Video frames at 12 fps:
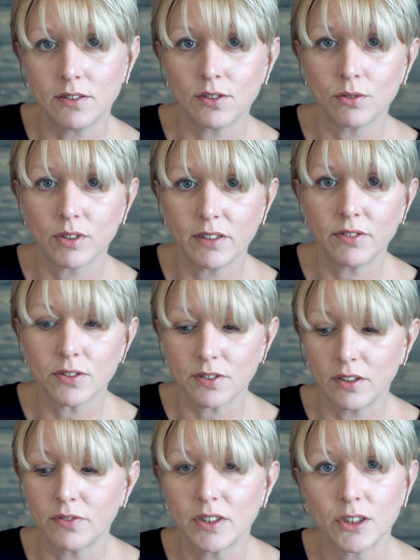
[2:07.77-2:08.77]
So give
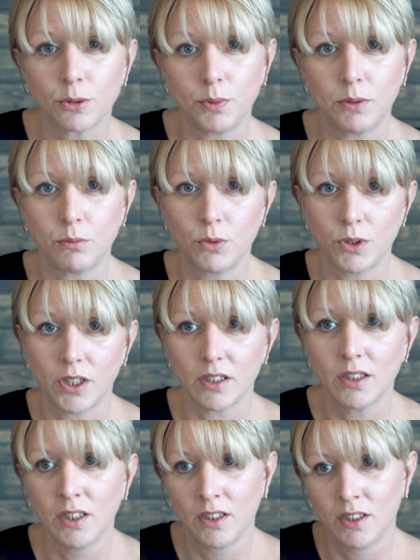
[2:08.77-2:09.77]
yourself a little bit
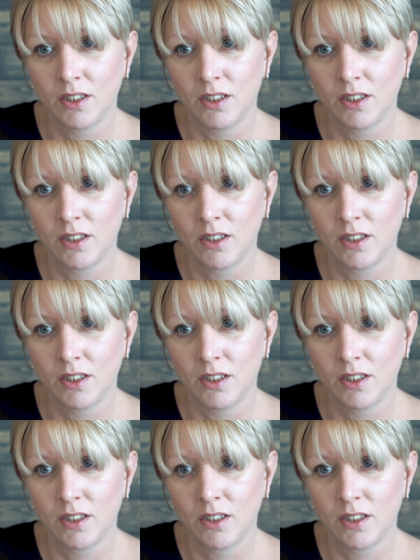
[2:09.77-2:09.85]
more